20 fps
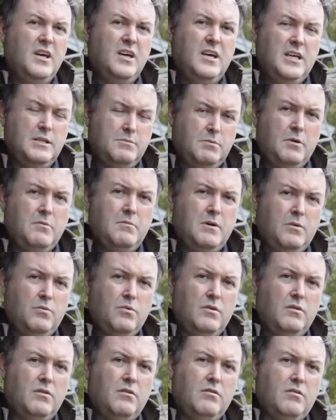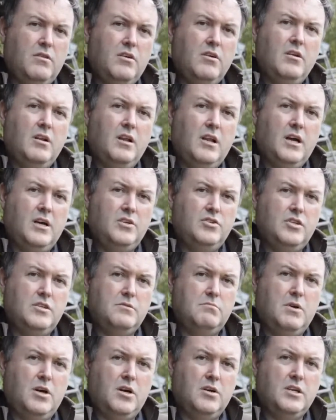is probably about one of the third largest
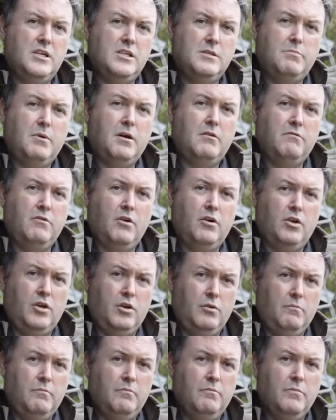markets by volume.